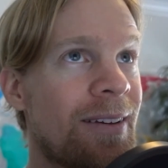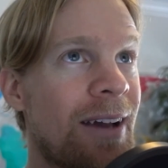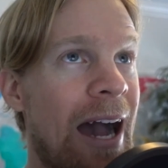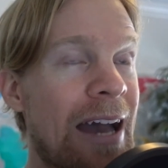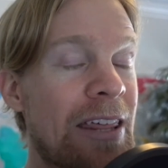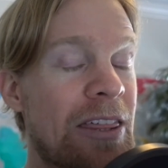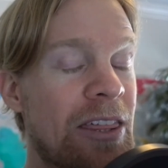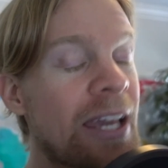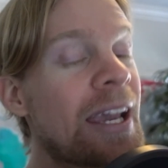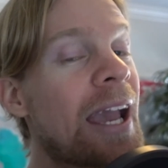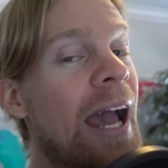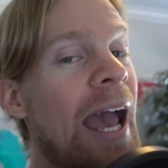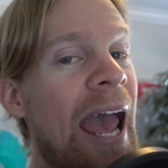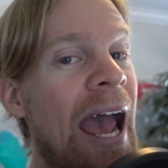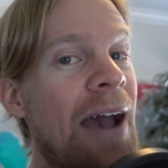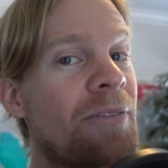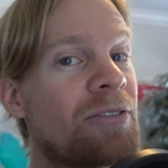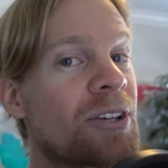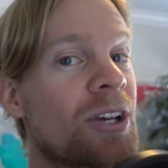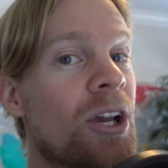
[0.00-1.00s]
I think I
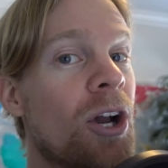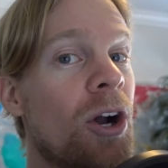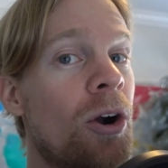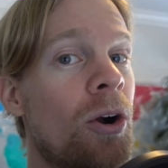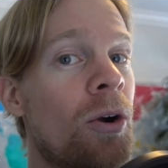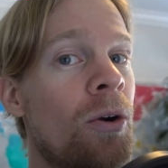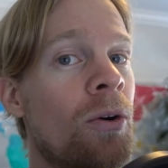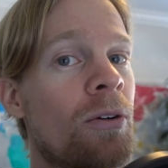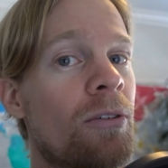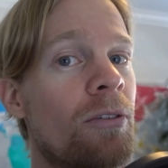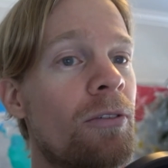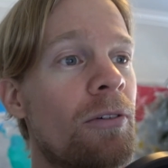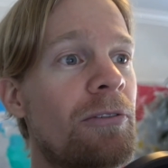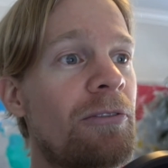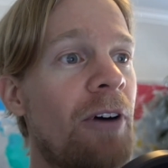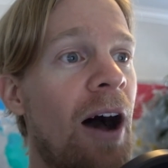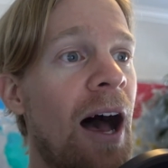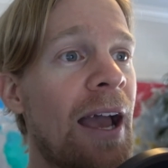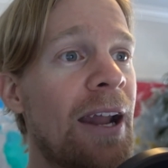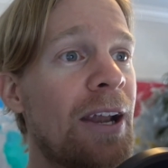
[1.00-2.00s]
have to go
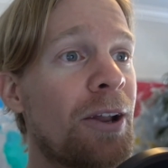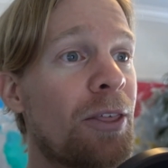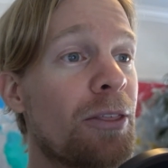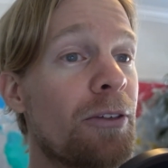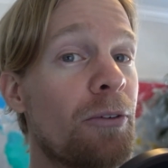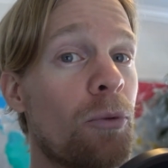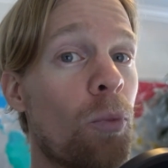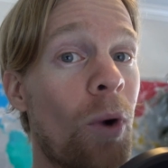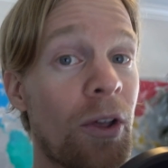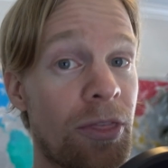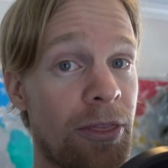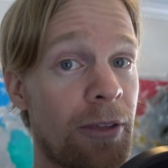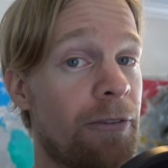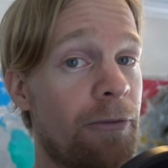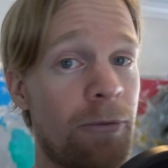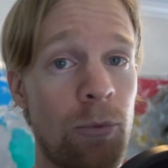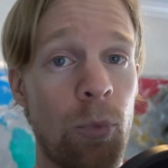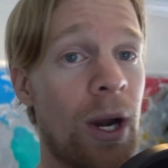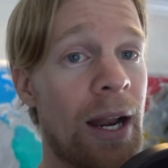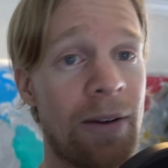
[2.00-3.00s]
find
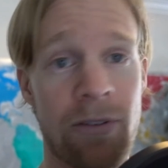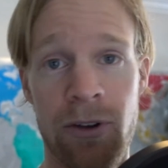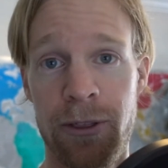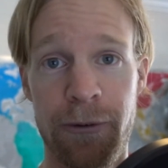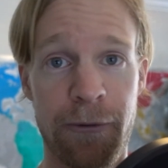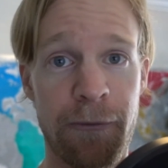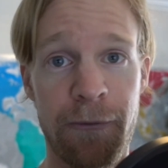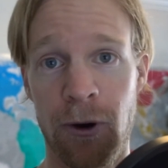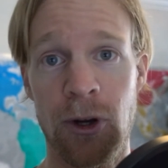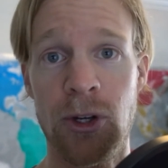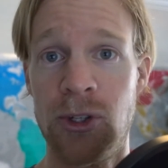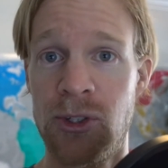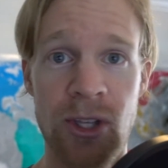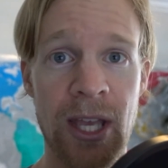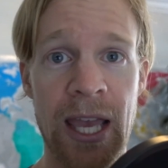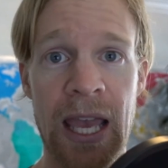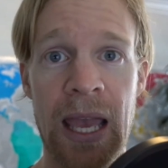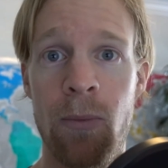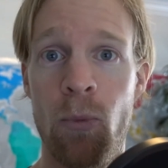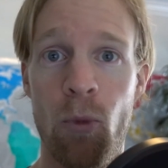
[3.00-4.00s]
whatever the
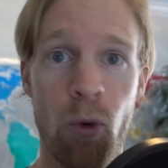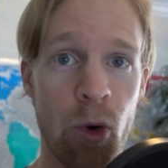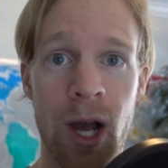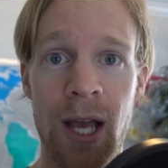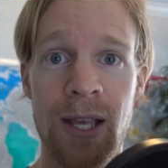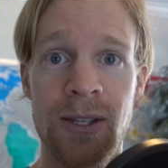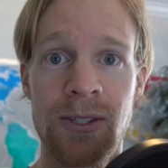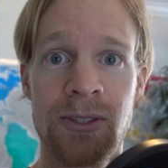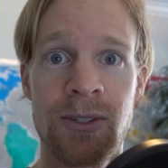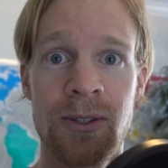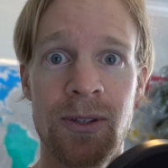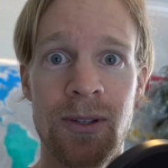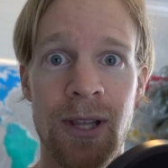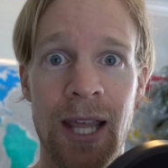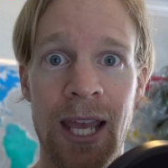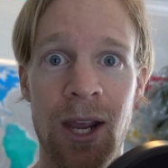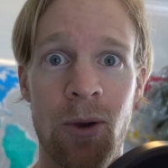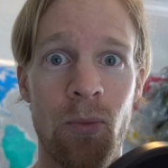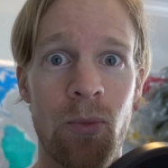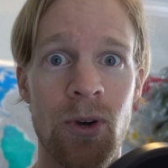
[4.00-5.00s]
first game was.
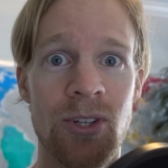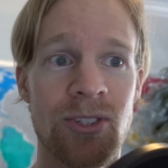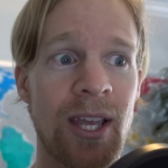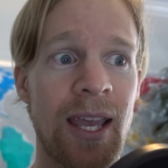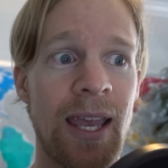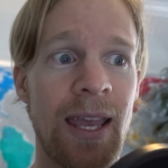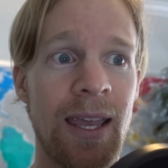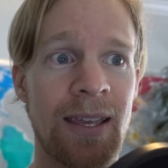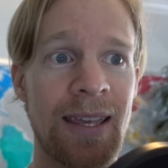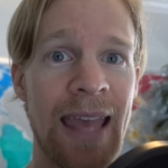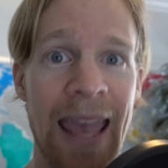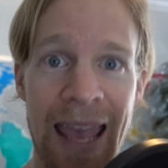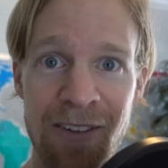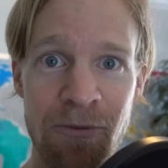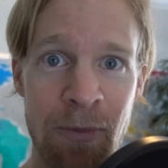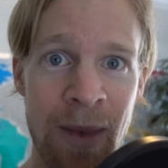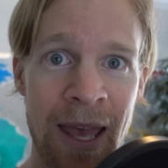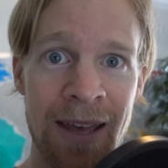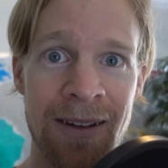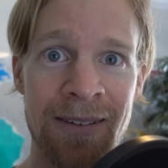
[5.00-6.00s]
Like, was a
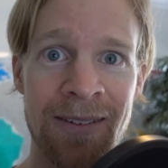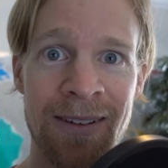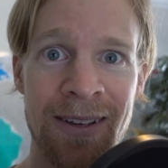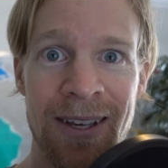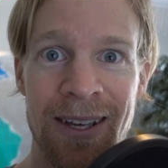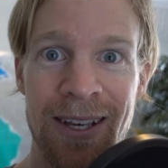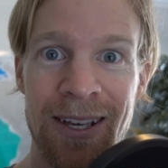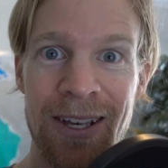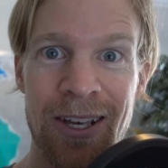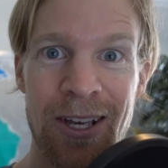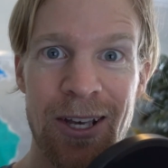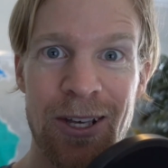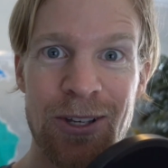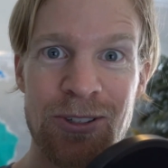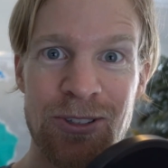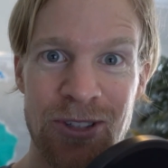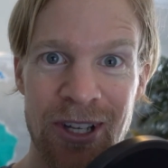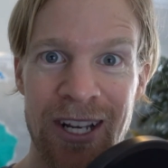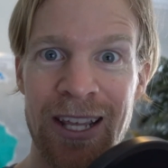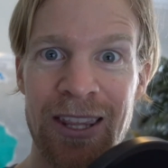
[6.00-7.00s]
caveman
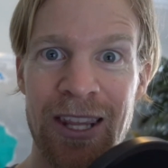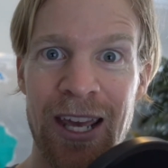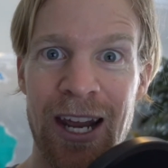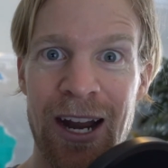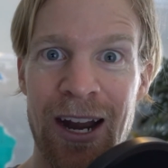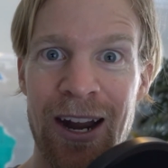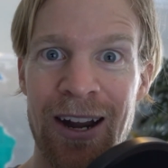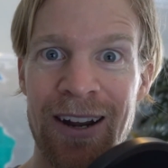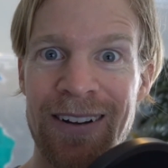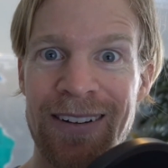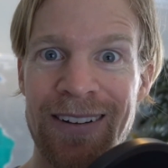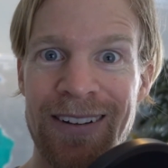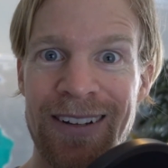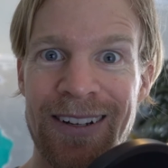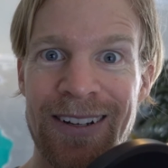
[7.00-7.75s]
sitting there,